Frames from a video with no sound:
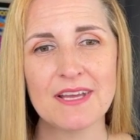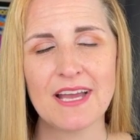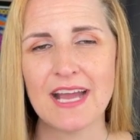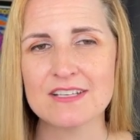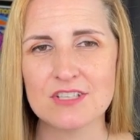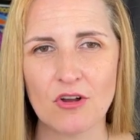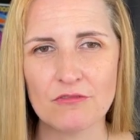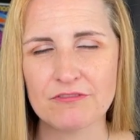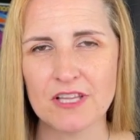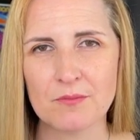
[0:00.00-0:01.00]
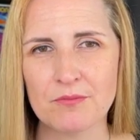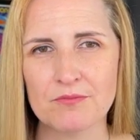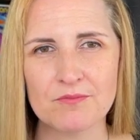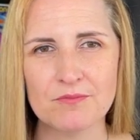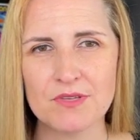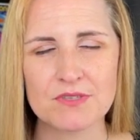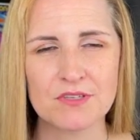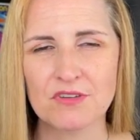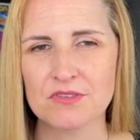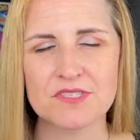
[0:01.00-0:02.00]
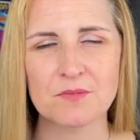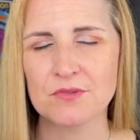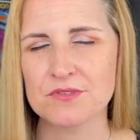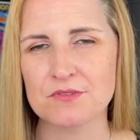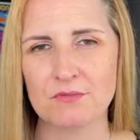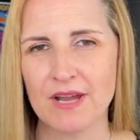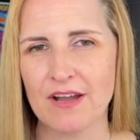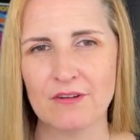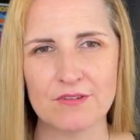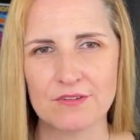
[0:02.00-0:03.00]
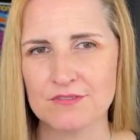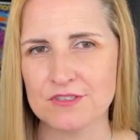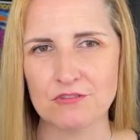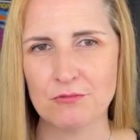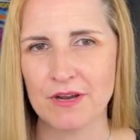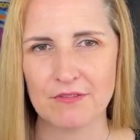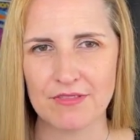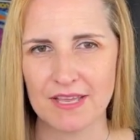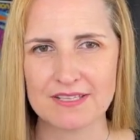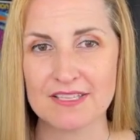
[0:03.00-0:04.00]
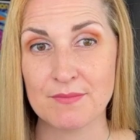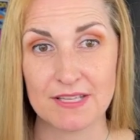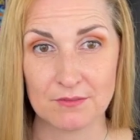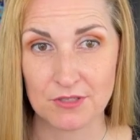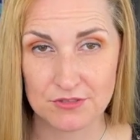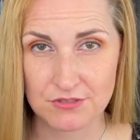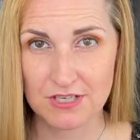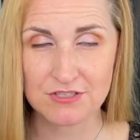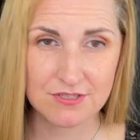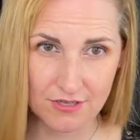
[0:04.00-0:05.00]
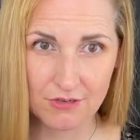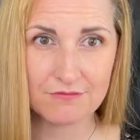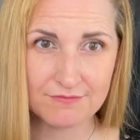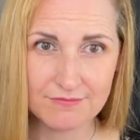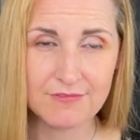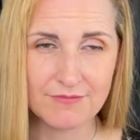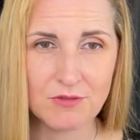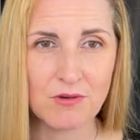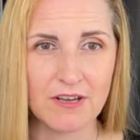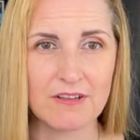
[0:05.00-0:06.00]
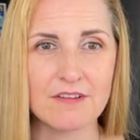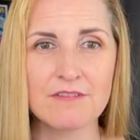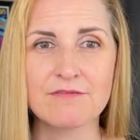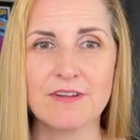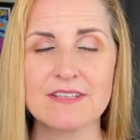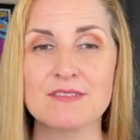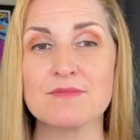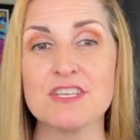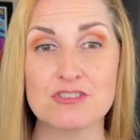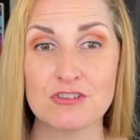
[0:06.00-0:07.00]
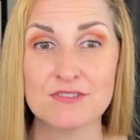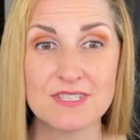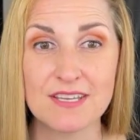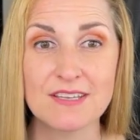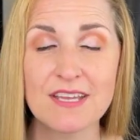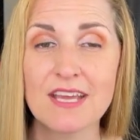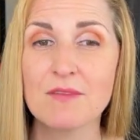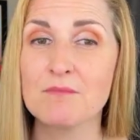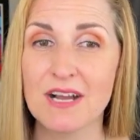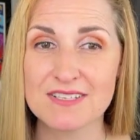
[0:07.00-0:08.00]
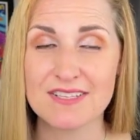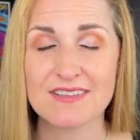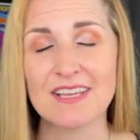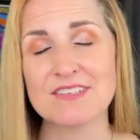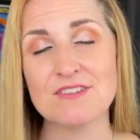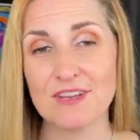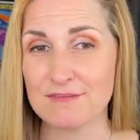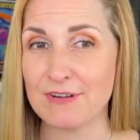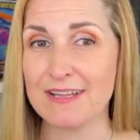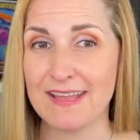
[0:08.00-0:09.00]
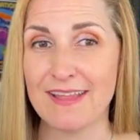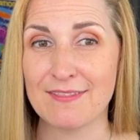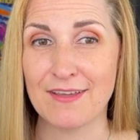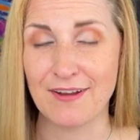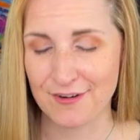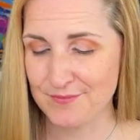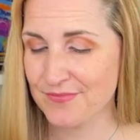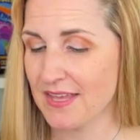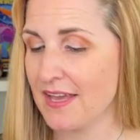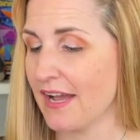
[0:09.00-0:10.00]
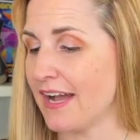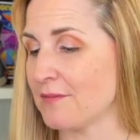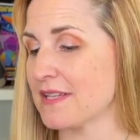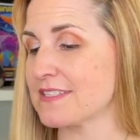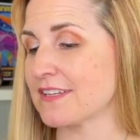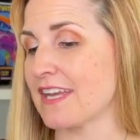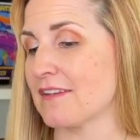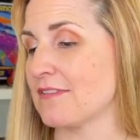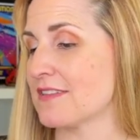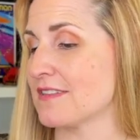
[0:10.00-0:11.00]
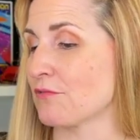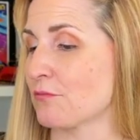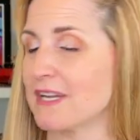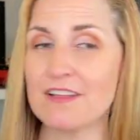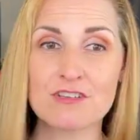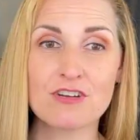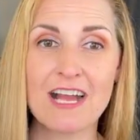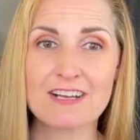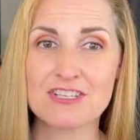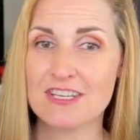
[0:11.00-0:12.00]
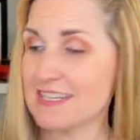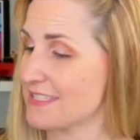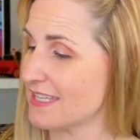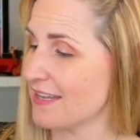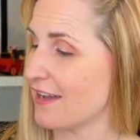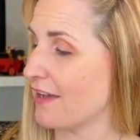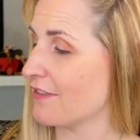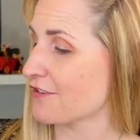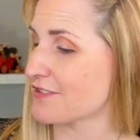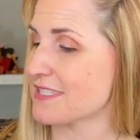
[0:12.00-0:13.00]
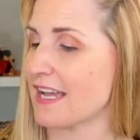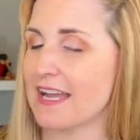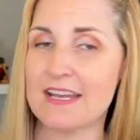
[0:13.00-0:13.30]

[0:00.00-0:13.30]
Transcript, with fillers: I don't flip musical symbols around or do weird things that make them look strange. So if you want to find some t-shirts and mugs and things, you can find that there. Let's look at the real attraction is the other side.